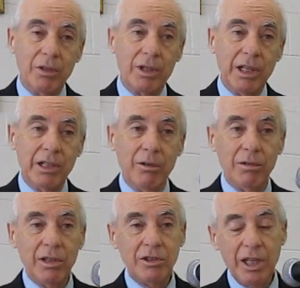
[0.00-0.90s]
Okay,
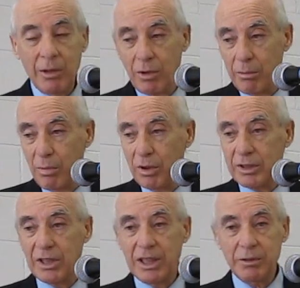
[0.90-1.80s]
don't just take what a book
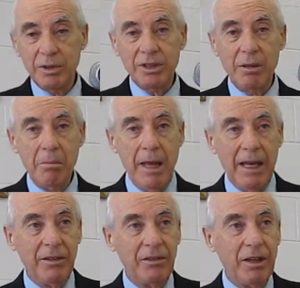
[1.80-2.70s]
says, what some
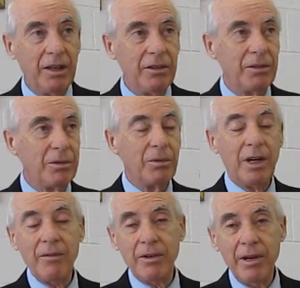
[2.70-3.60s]
man says, or
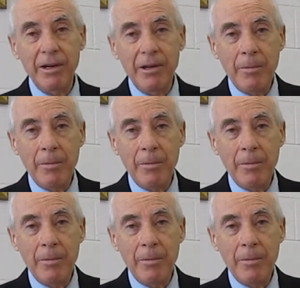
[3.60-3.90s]
whatever.